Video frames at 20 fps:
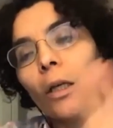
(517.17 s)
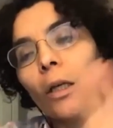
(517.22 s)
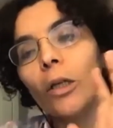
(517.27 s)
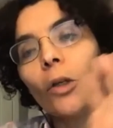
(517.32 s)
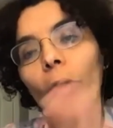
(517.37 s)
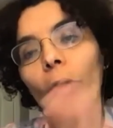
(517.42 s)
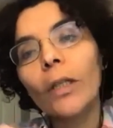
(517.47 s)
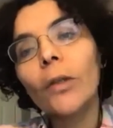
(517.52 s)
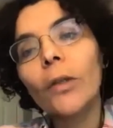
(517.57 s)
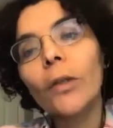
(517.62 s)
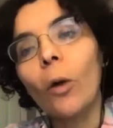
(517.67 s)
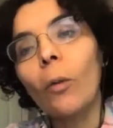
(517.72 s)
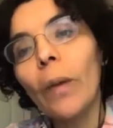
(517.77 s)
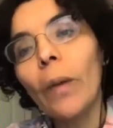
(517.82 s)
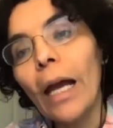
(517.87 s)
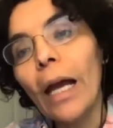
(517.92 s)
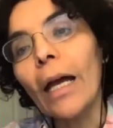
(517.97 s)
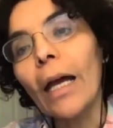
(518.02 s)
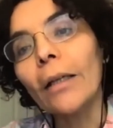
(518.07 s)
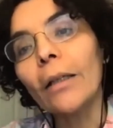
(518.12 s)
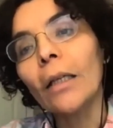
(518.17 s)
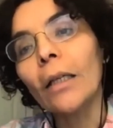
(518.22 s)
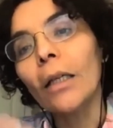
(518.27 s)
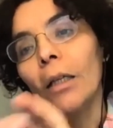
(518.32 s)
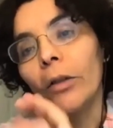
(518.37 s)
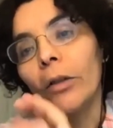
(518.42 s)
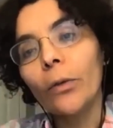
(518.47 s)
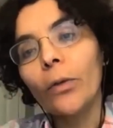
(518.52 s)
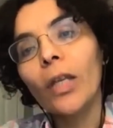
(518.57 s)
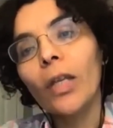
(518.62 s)
look, it's all bad,
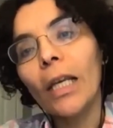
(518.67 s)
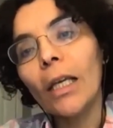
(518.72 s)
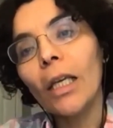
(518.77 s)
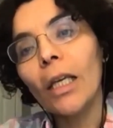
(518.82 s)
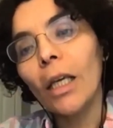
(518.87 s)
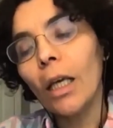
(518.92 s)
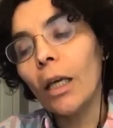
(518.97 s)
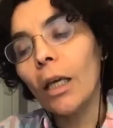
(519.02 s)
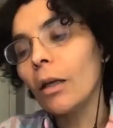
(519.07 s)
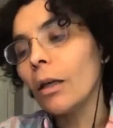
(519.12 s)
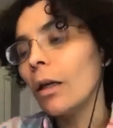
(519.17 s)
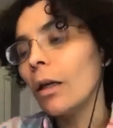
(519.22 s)
to thinking,